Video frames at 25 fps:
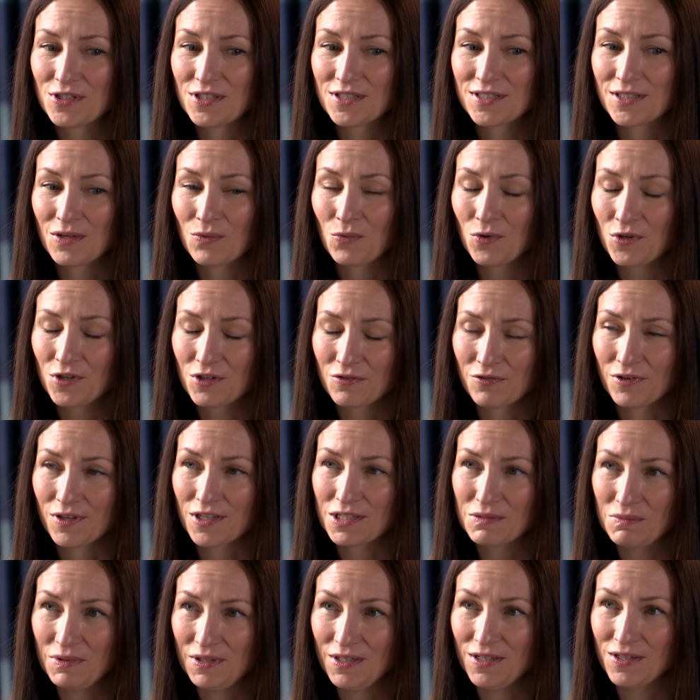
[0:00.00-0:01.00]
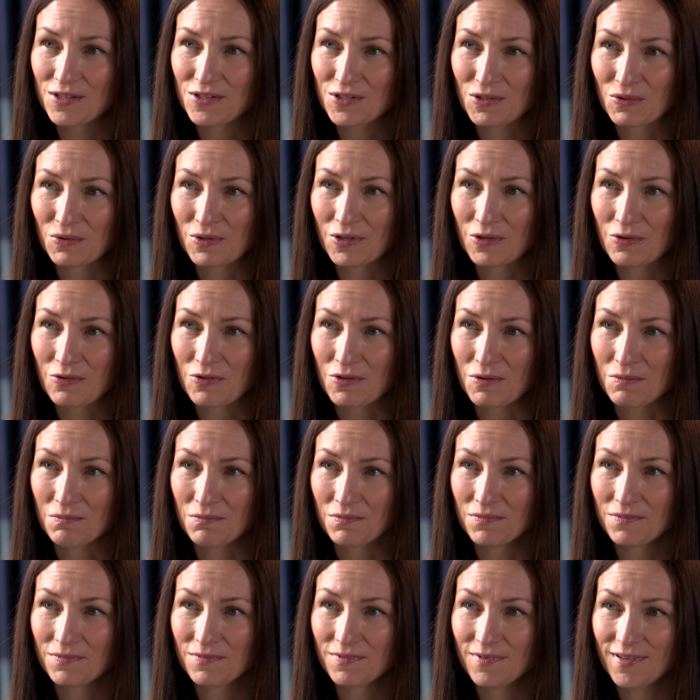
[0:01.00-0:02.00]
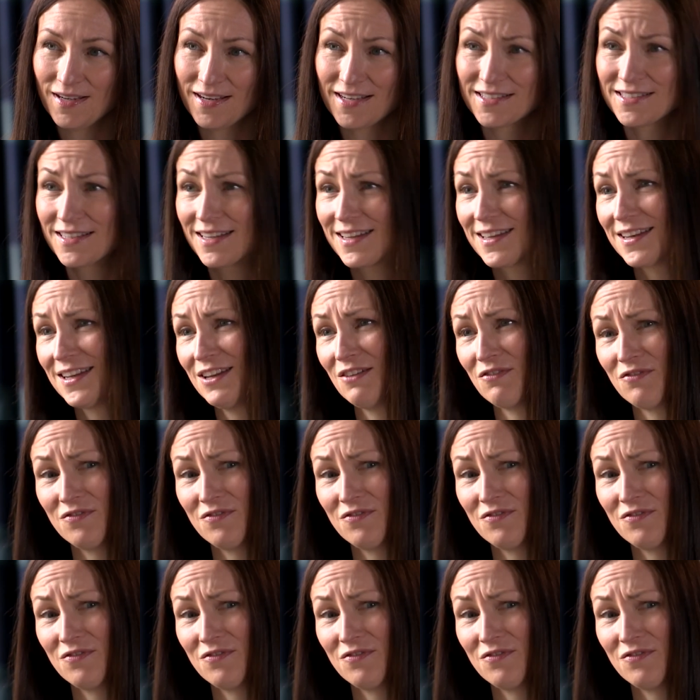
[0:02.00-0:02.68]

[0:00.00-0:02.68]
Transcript: just a wonderful experience to work with them. And it's a great